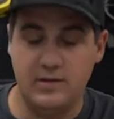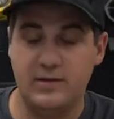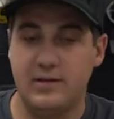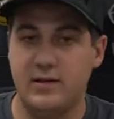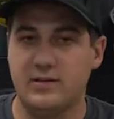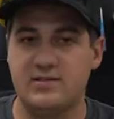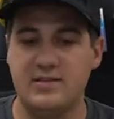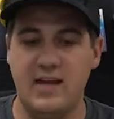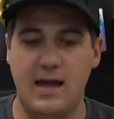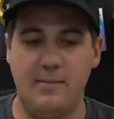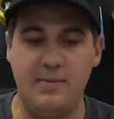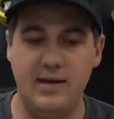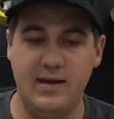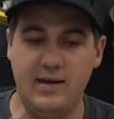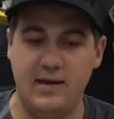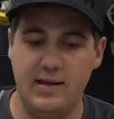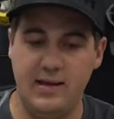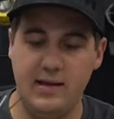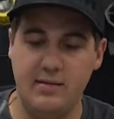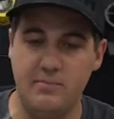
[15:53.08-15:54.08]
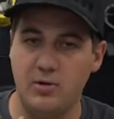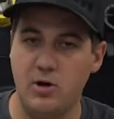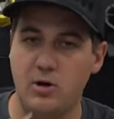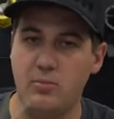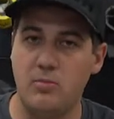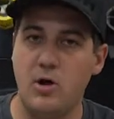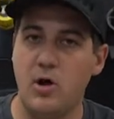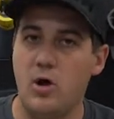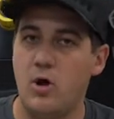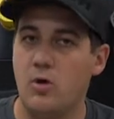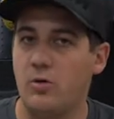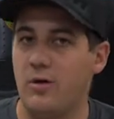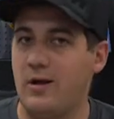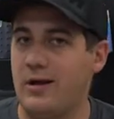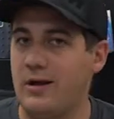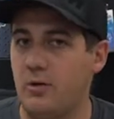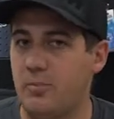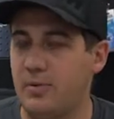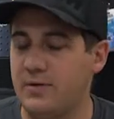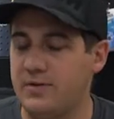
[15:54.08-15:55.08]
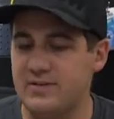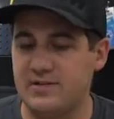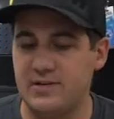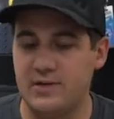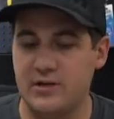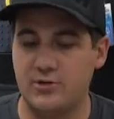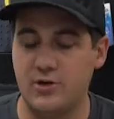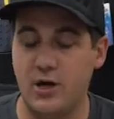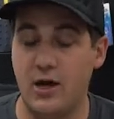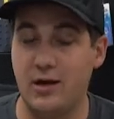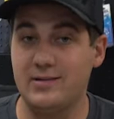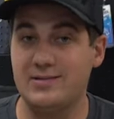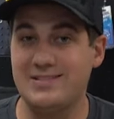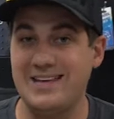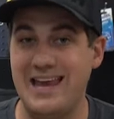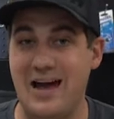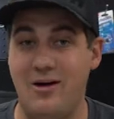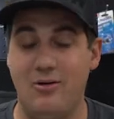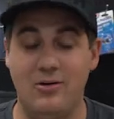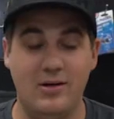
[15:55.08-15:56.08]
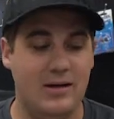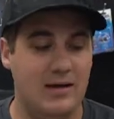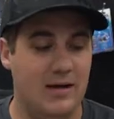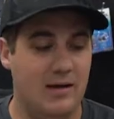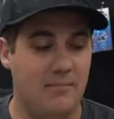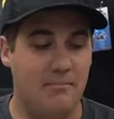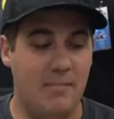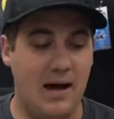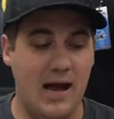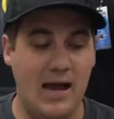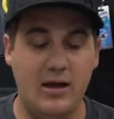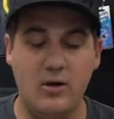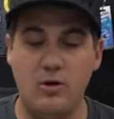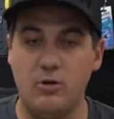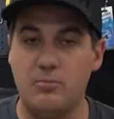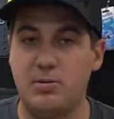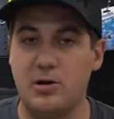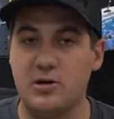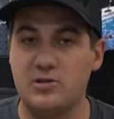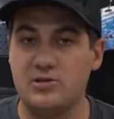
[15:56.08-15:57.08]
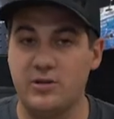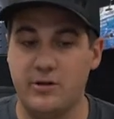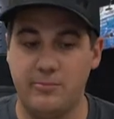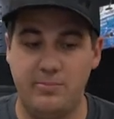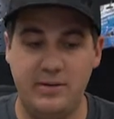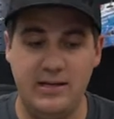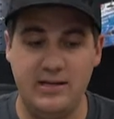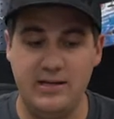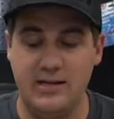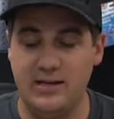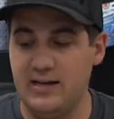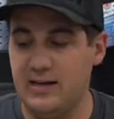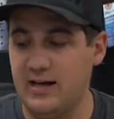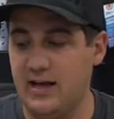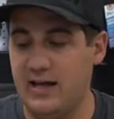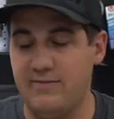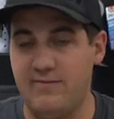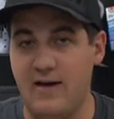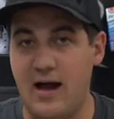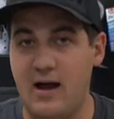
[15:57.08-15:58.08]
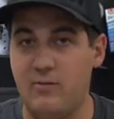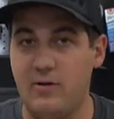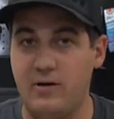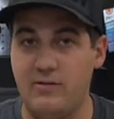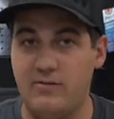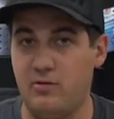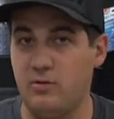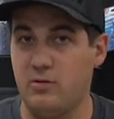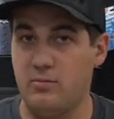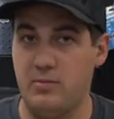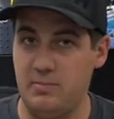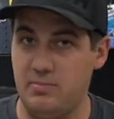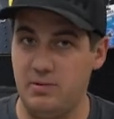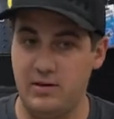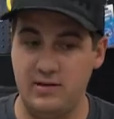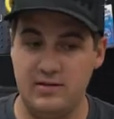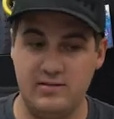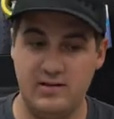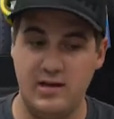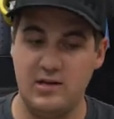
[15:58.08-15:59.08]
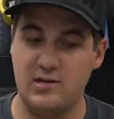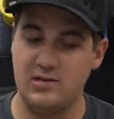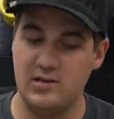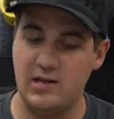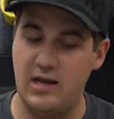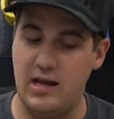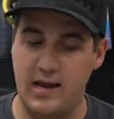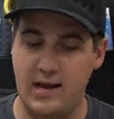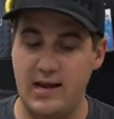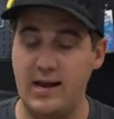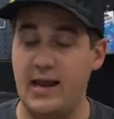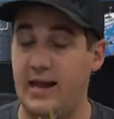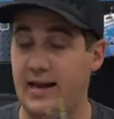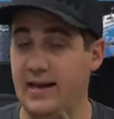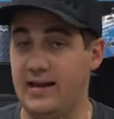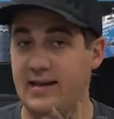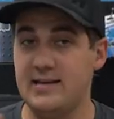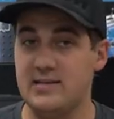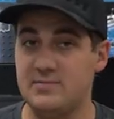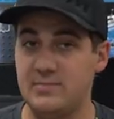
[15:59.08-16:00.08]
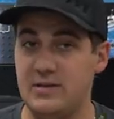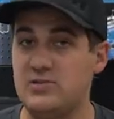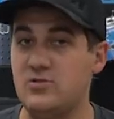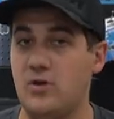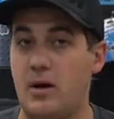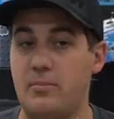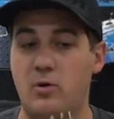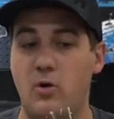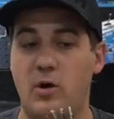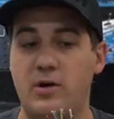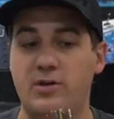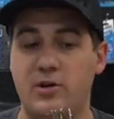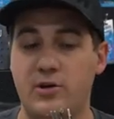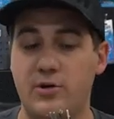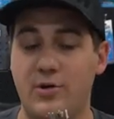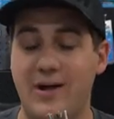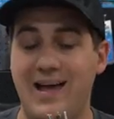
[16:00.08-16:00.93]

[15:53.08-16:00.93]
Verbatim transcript: They'll snap in and then boom, ready to go put this in the trucks. Now, my own personal opinion, if I if it were me putting these gauges in, and it is me, so I'm going to do